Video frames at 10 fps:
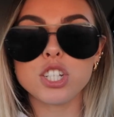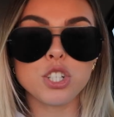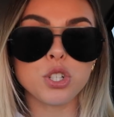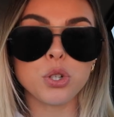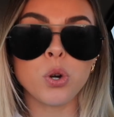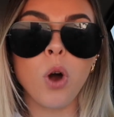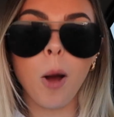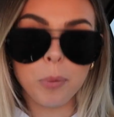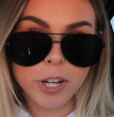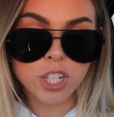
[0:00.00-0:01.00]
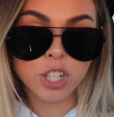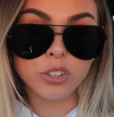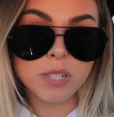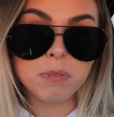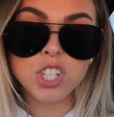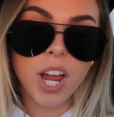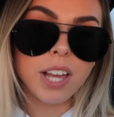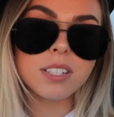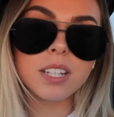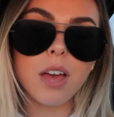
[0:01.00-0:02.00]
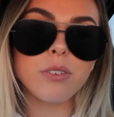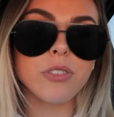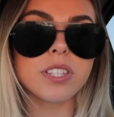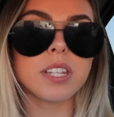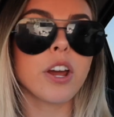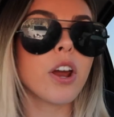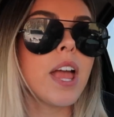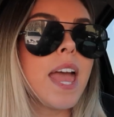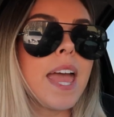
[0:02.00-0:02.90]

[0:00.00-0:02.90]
to do Operation Christmas Child together this year.